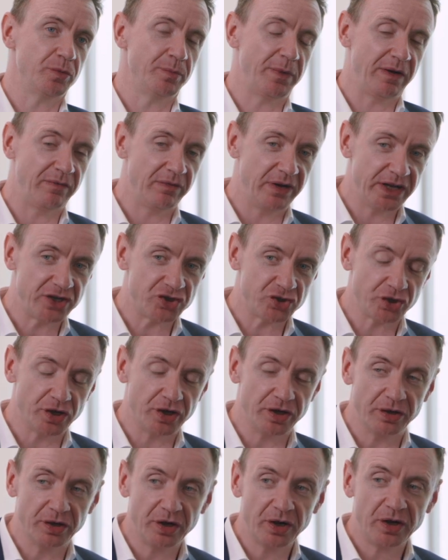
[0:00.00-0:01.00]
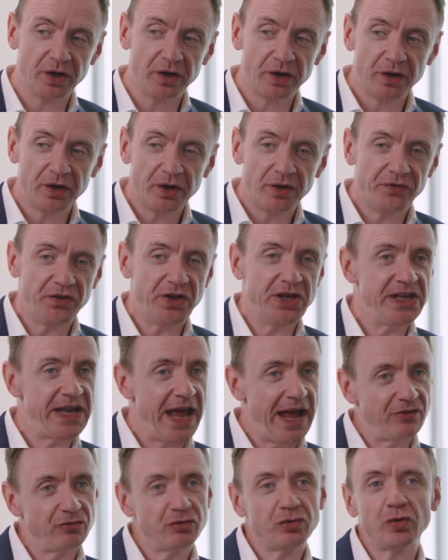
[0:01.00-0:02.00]
or my religion, the
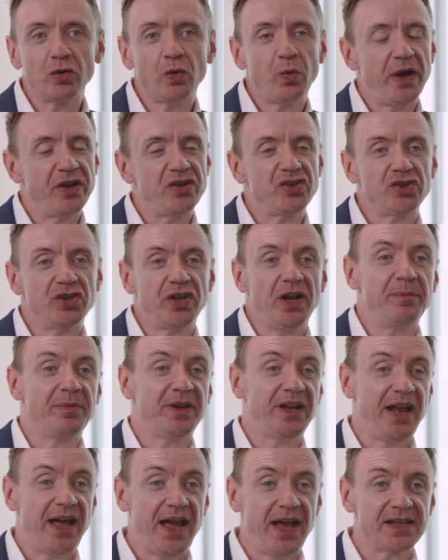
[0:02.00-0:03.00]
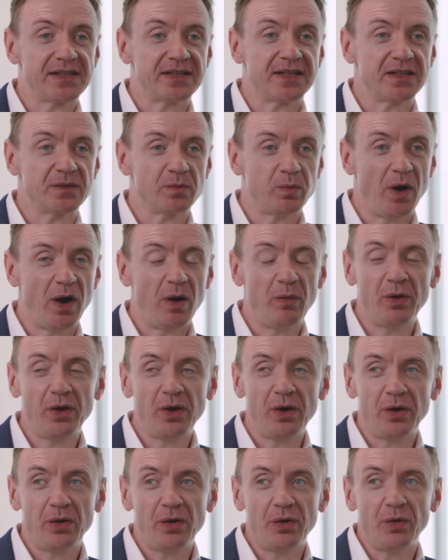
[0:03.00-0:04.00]
natural question I'm going to ask is, well,
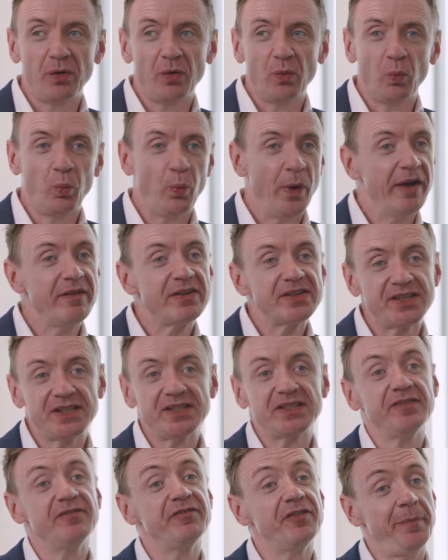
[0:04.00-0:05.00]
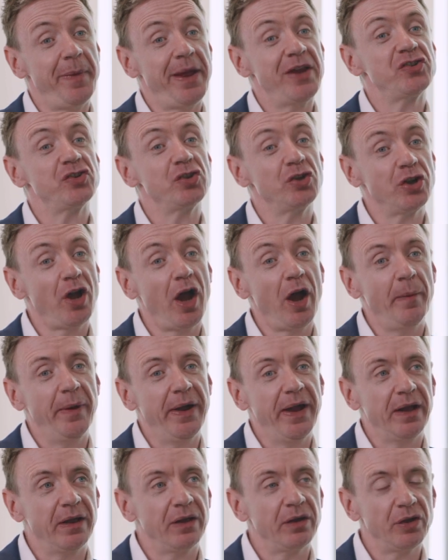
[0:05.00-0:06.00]
where is this information
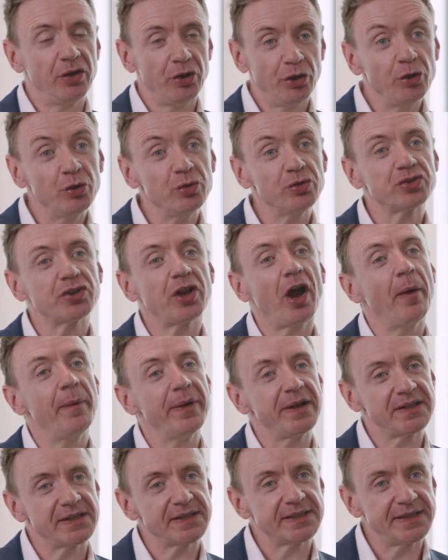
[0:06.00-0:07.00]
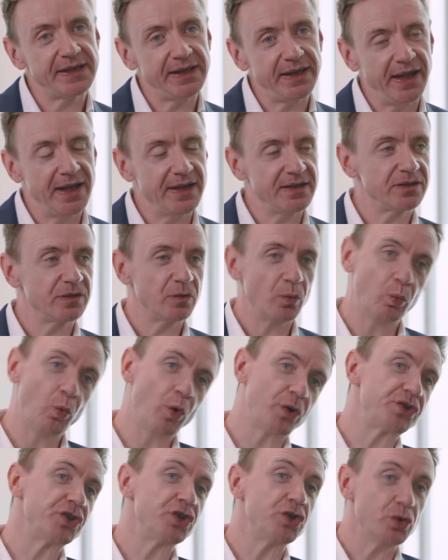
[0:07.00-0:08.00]
going? Who's going to see it?
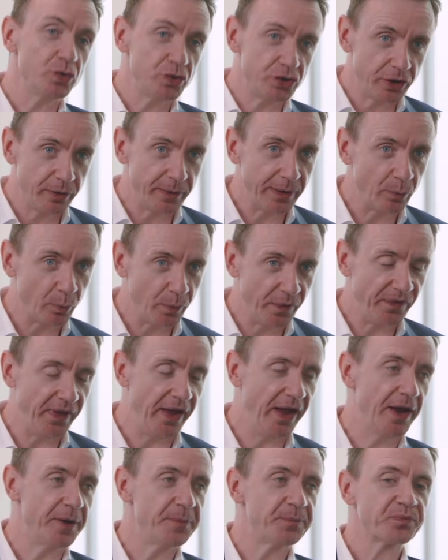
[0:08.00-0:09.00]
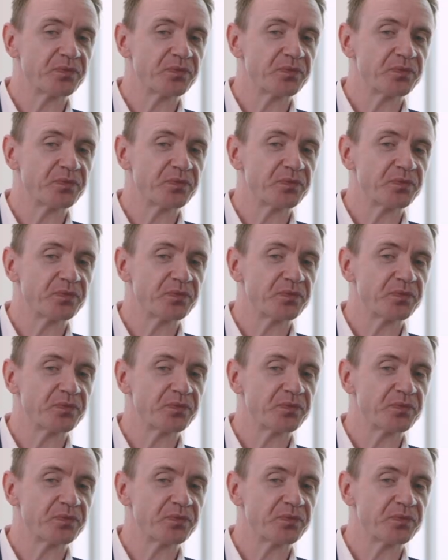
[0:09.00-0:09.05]
What are you doing with it?